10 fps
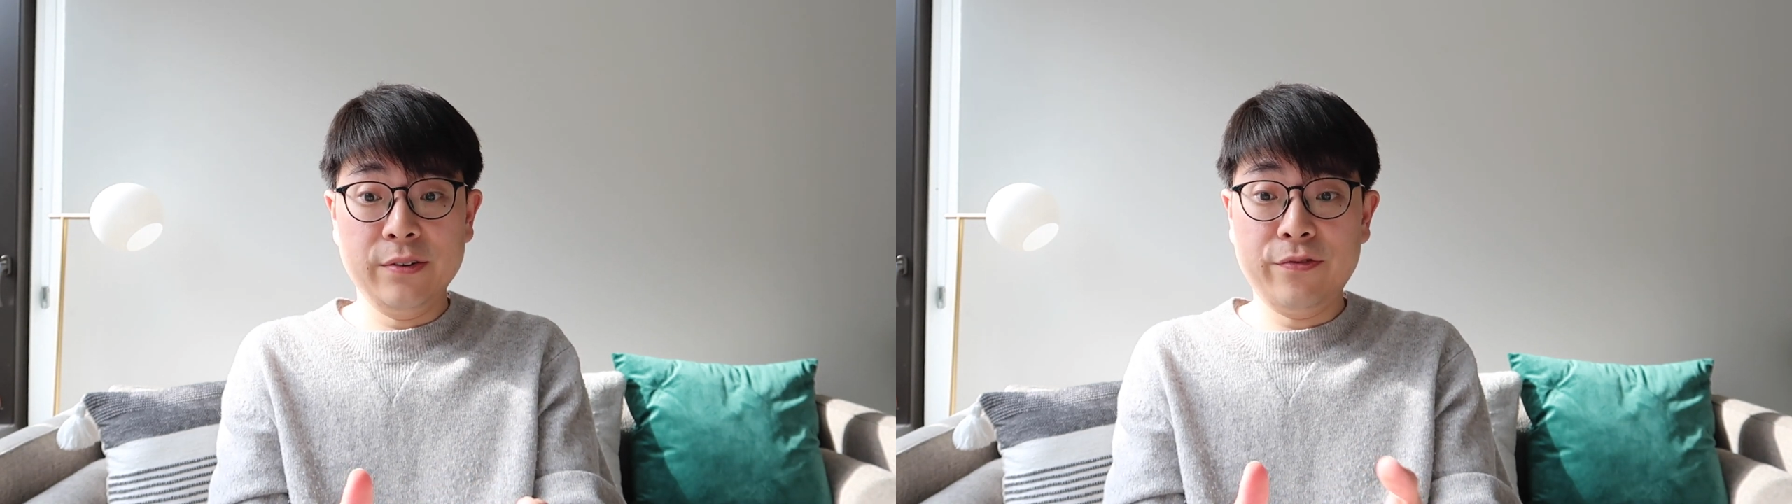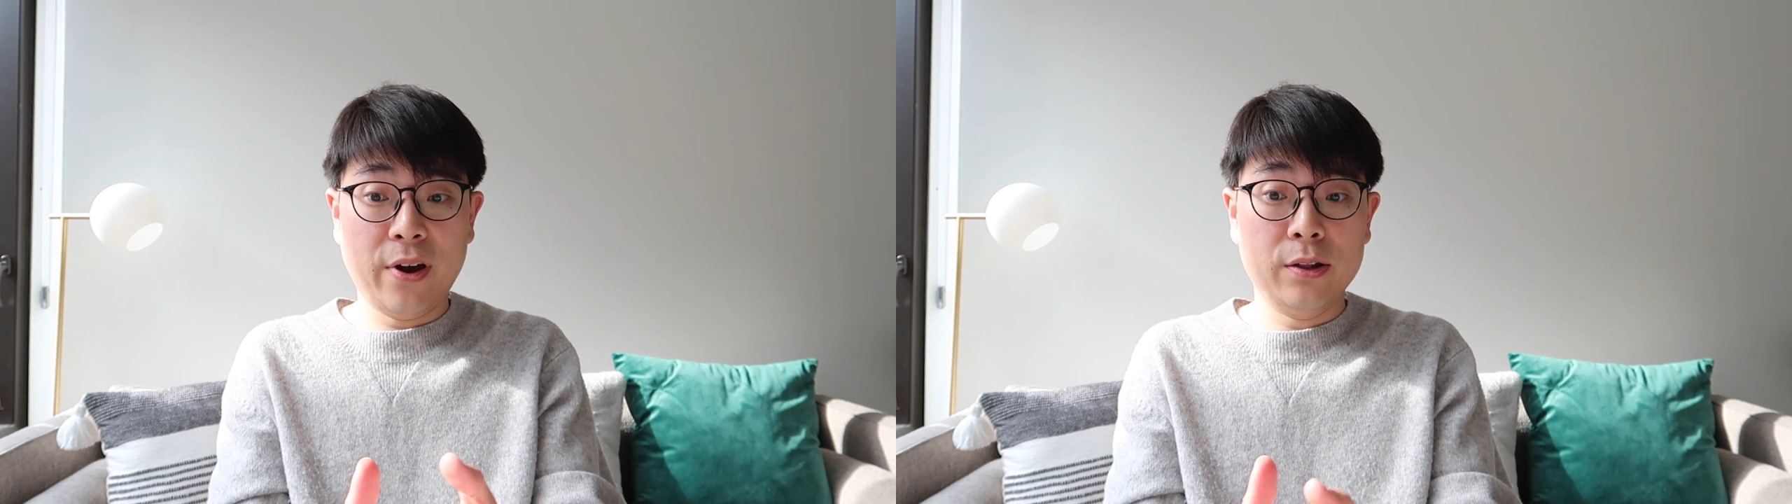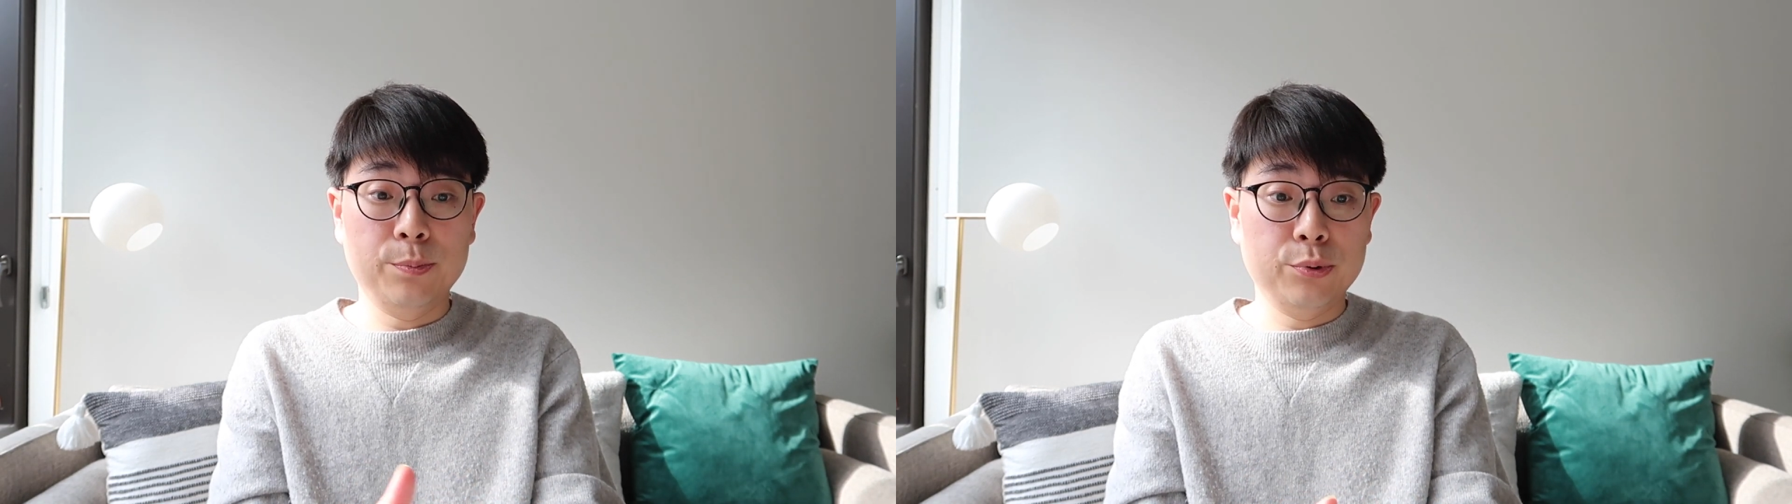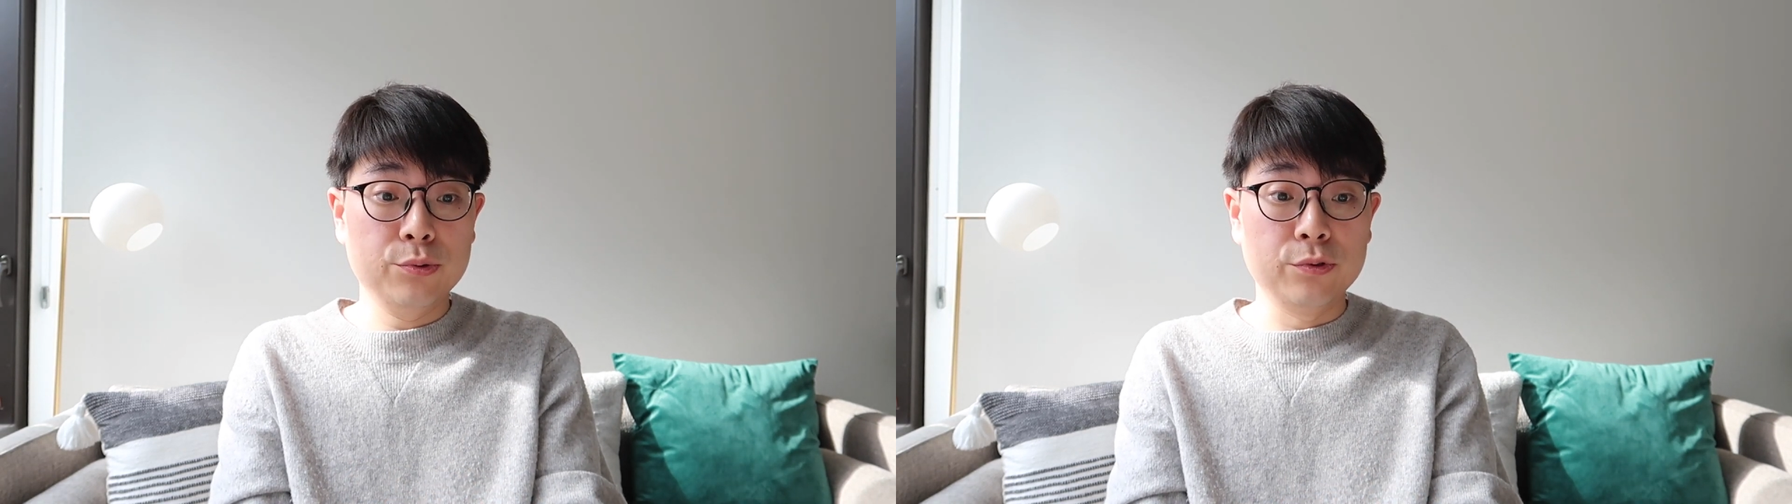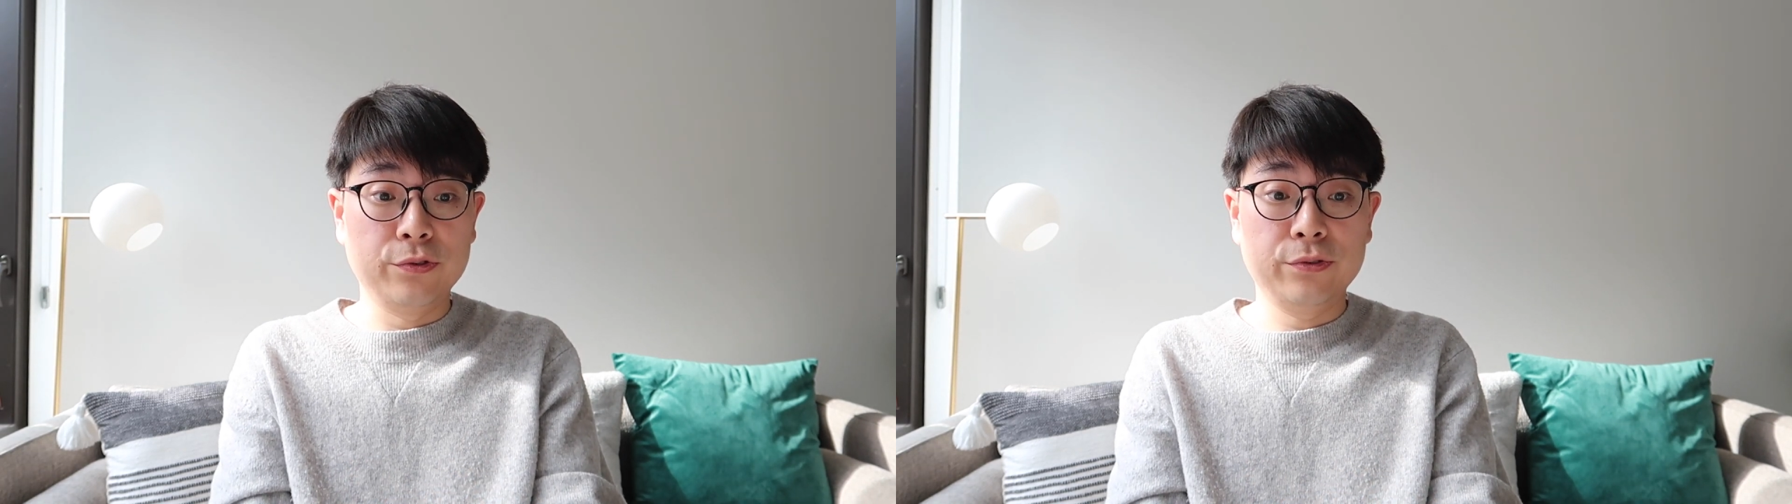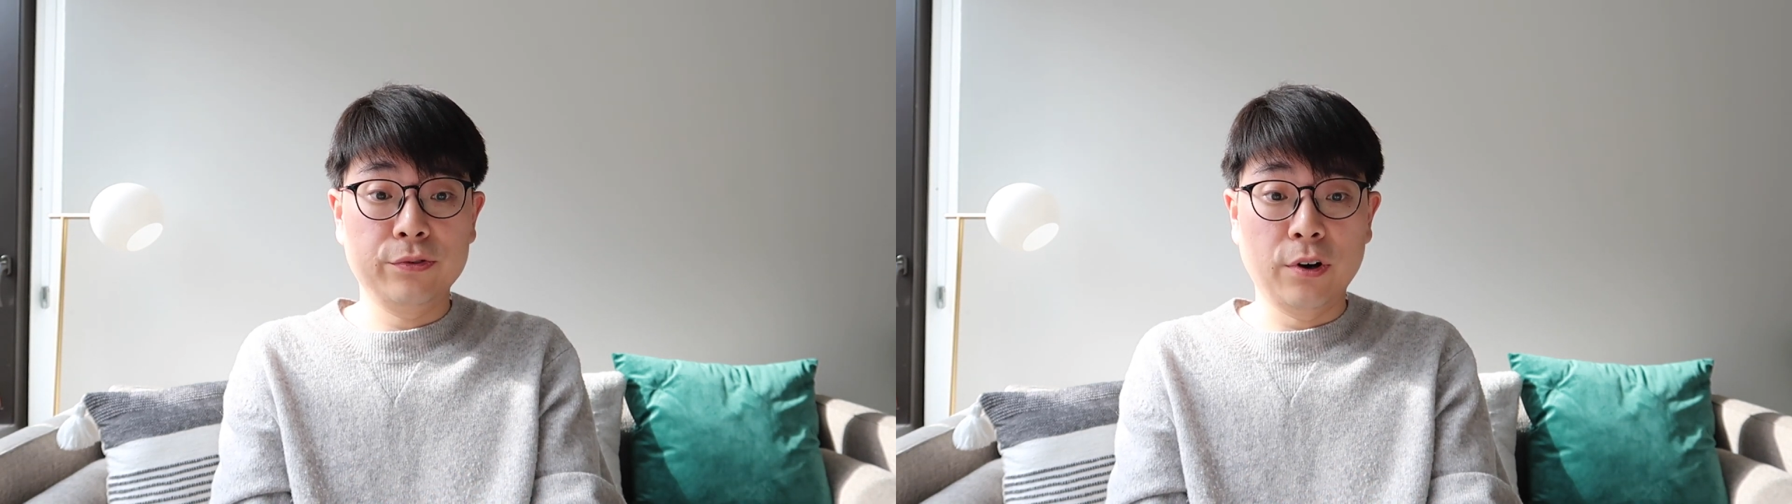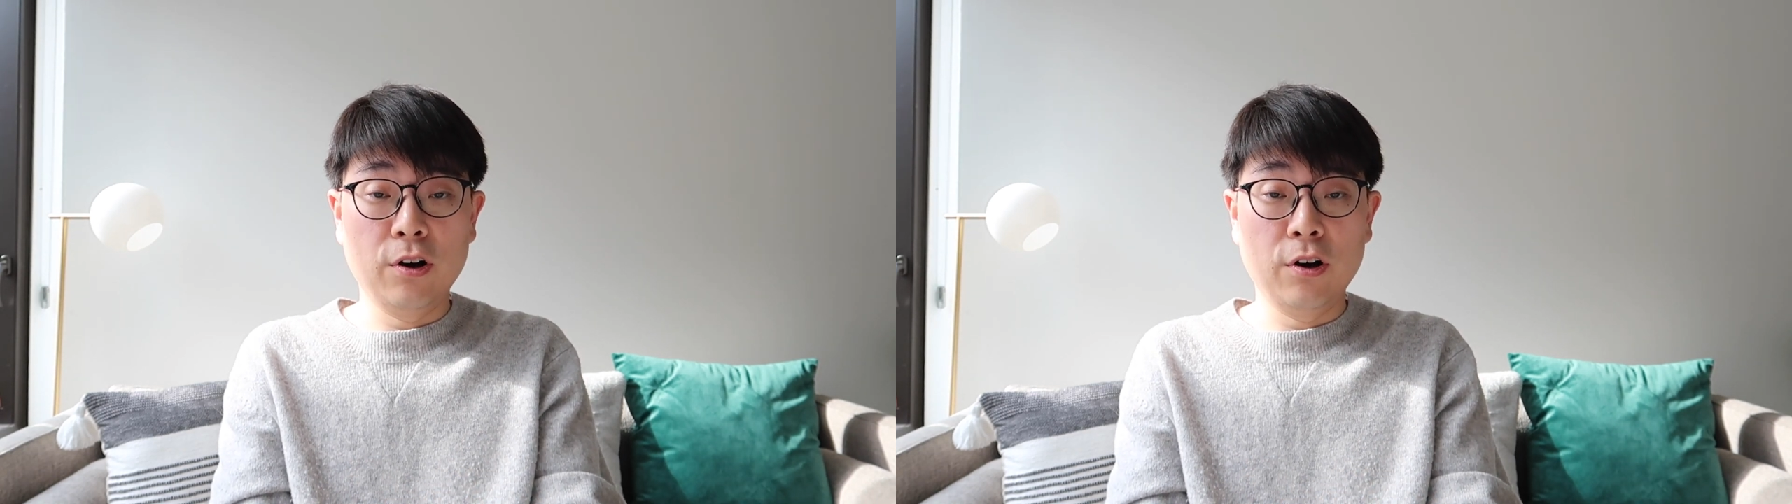de facto proof